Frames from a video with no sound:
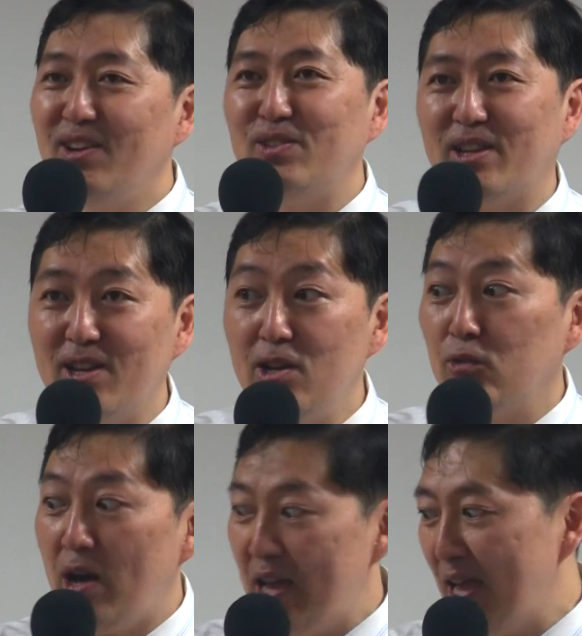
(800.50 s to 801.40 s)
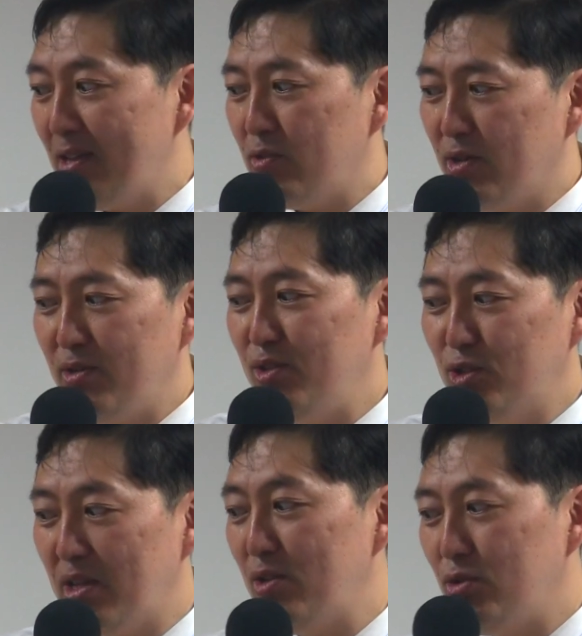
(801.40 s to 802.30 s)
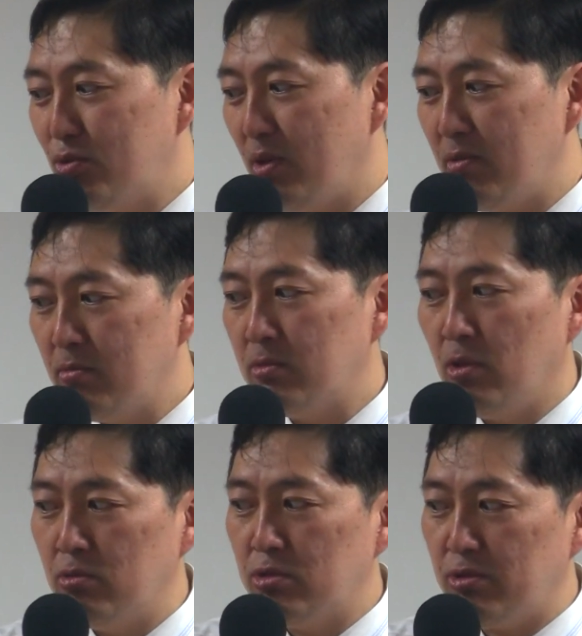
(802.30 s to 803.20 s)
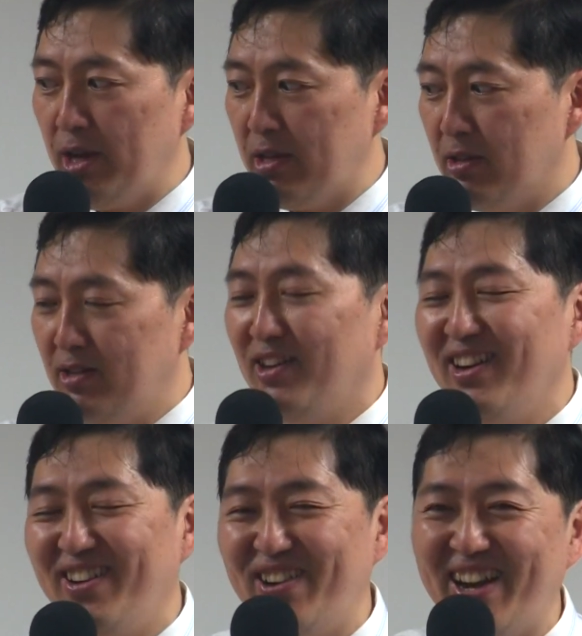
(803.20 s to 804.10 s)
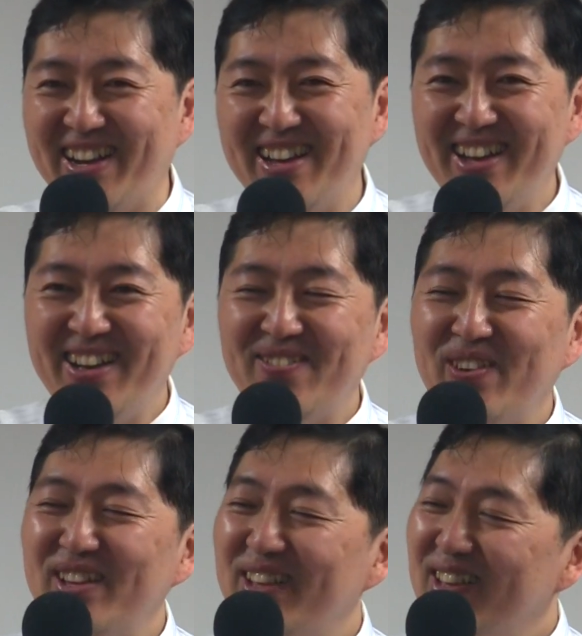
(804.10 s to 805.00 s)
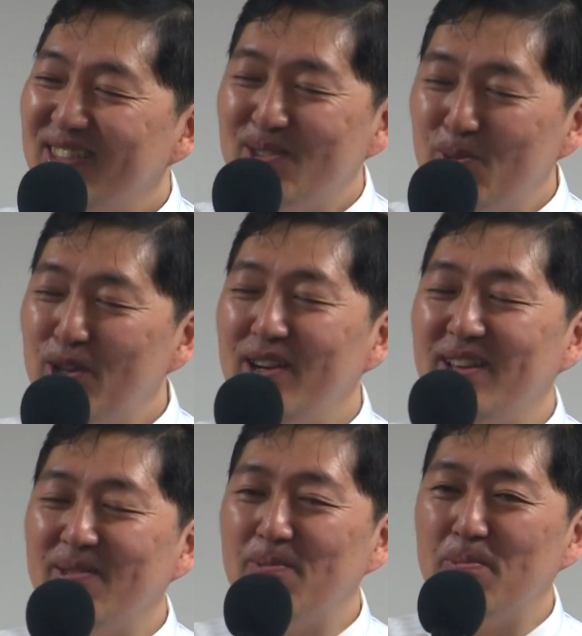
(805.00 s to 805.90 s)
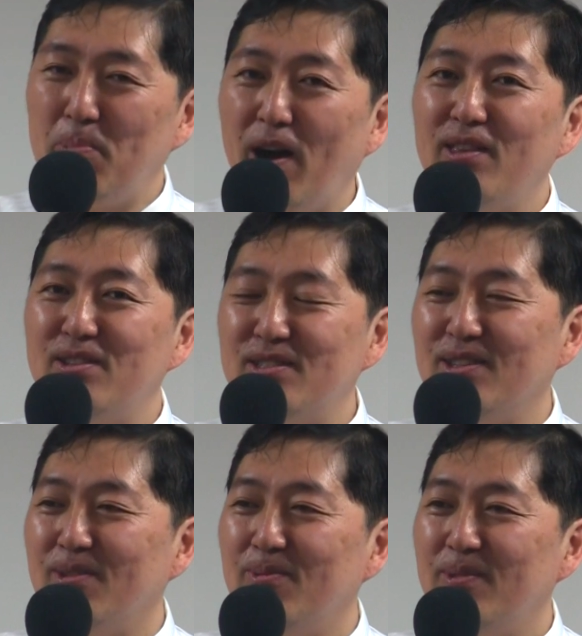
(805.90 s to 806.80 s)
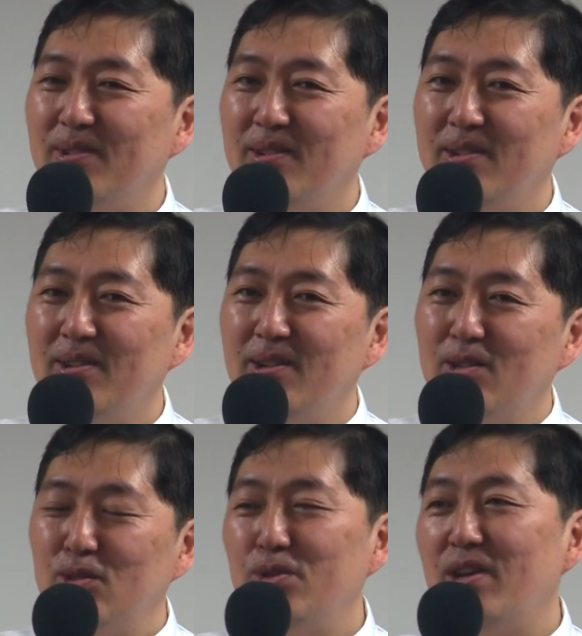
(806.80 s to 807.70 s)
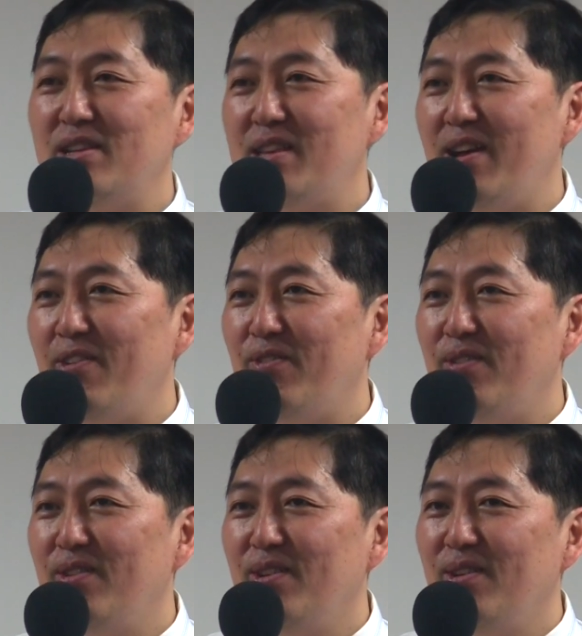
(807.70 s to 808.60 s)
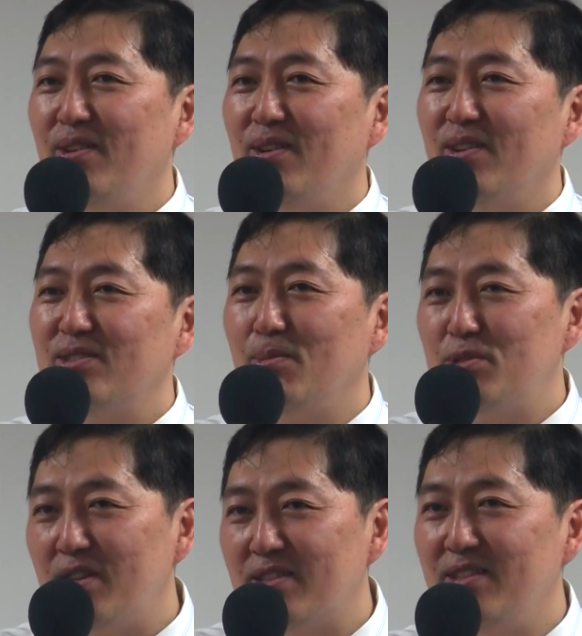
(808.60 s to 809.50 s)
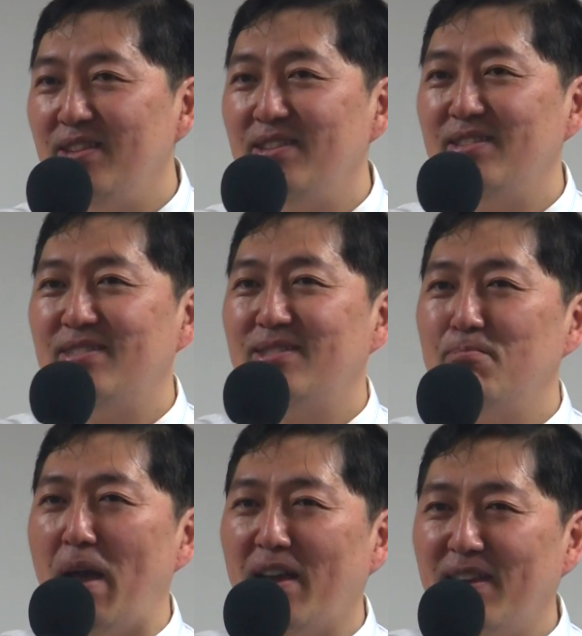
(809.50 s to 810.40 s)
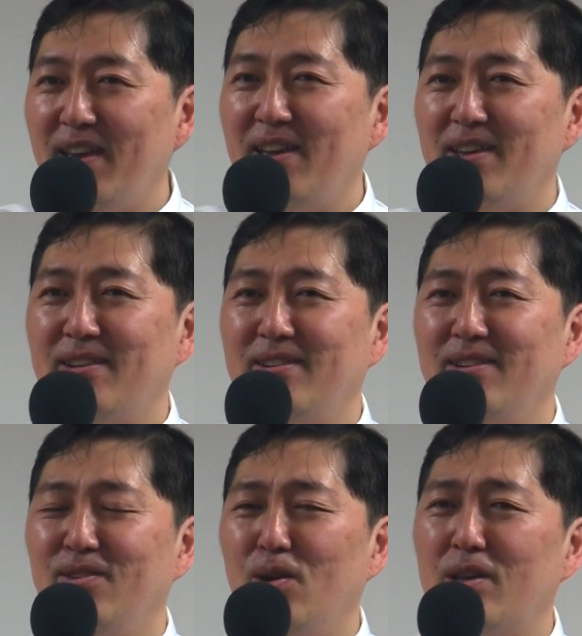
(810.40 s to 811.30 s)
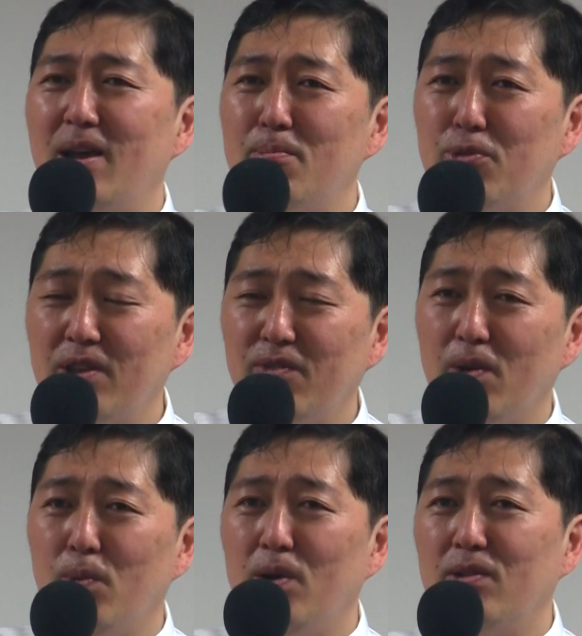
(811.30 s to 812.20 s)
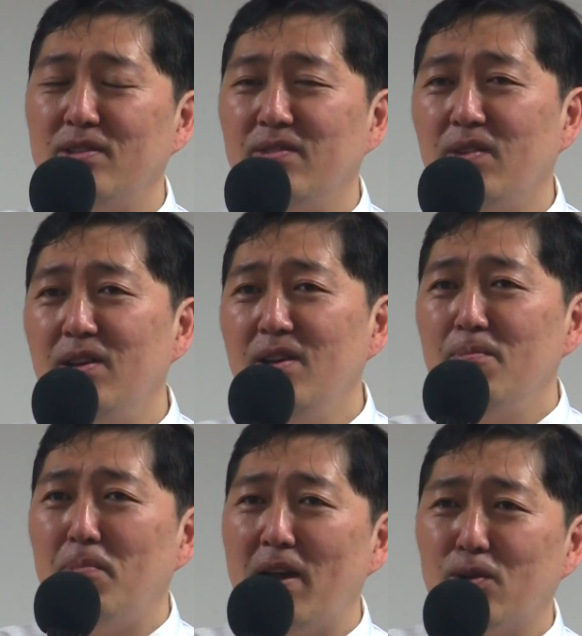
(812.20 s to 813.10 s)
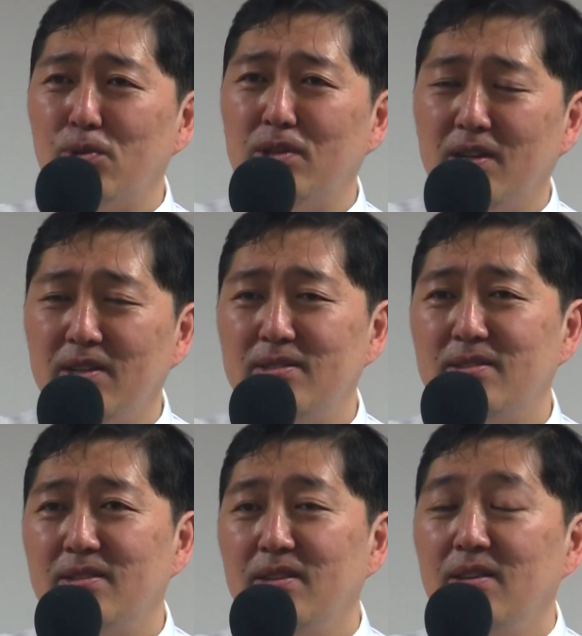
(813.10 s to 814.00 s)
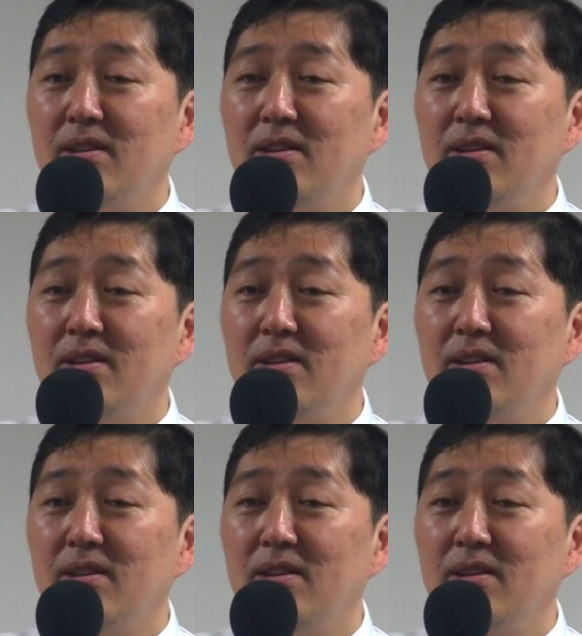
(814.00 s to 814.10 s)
It's like, quiet, you should get used to it. Don't strain, right? But it's really bothersome. So you guys have some sickness, backache. Oh, I can't breathe very well because of the micro dust.